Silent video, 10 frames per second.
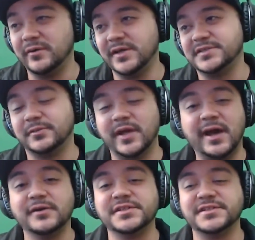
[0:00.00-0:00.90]
He has his own
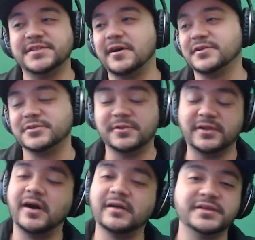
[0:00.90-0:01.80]
house, his daughter's going to
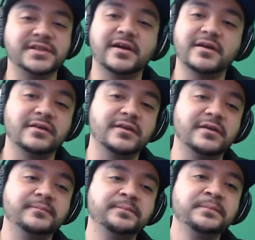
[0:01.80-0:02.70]
college, that kind of
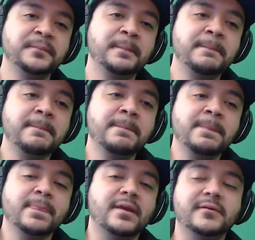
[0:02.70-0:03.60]
thing.
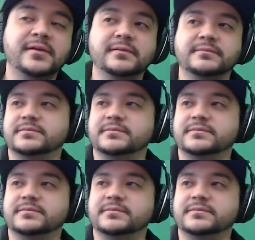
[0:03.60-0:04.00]
I mean,